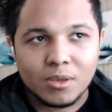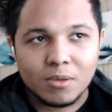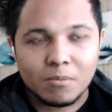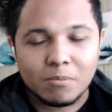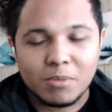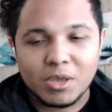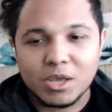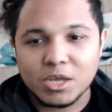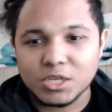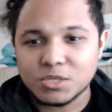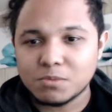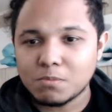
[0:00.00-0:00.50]

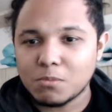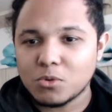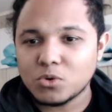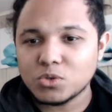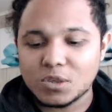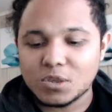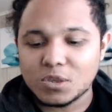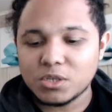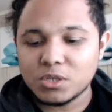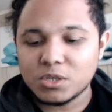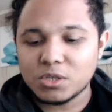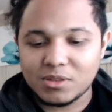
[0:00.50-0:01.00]
Because
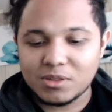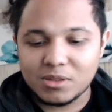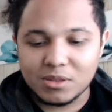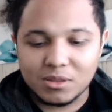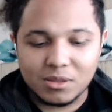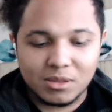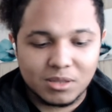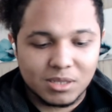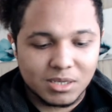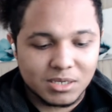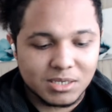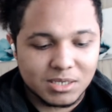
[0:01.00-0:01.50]
most of
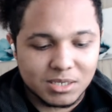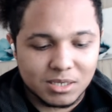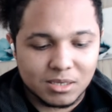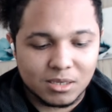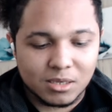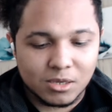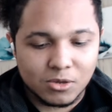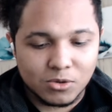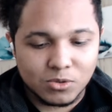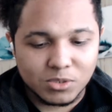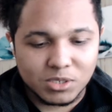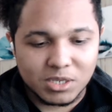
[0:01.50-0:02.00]
these
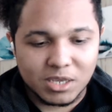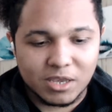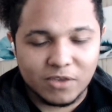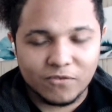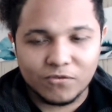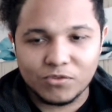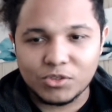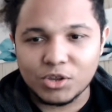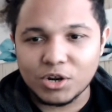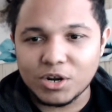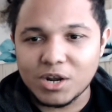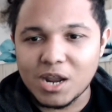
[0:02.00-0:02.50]
skills,
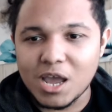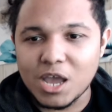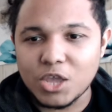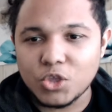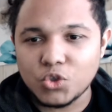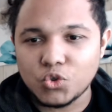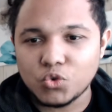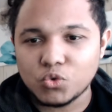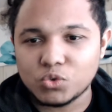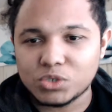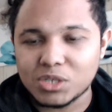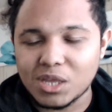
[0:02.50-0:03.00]
if they're not
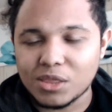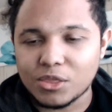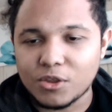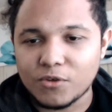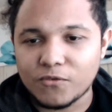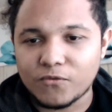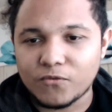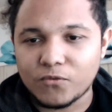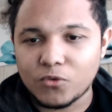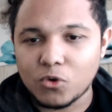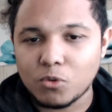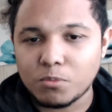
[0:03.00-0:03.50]
used at their
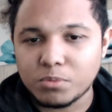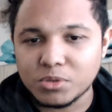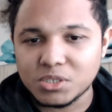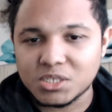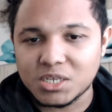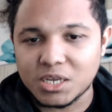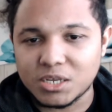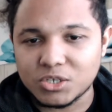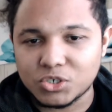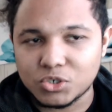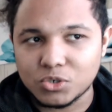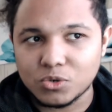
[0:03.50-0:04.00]
full
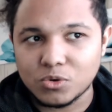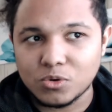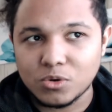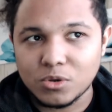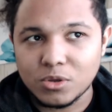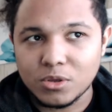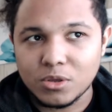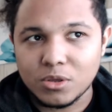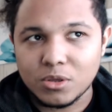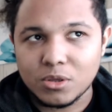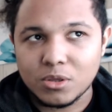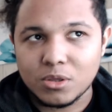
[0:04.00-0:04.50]
potential,
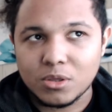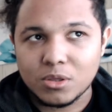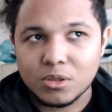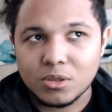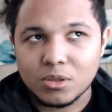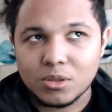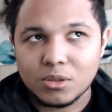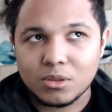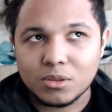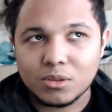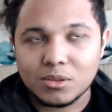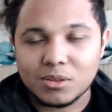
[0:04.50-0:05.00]

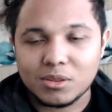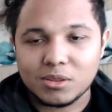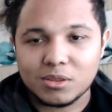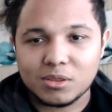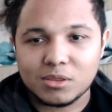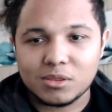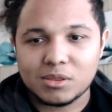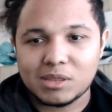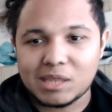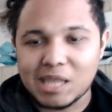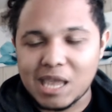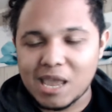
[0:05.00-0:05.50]

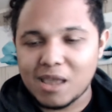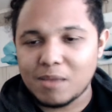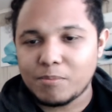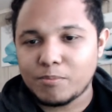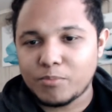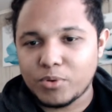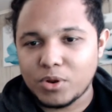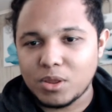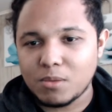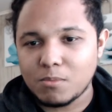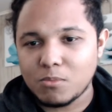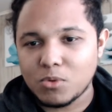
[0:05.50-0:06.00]
they
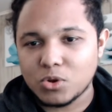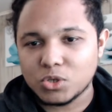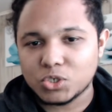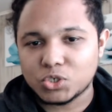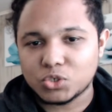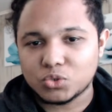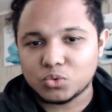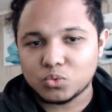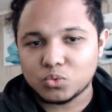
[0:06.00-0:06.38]
pretty much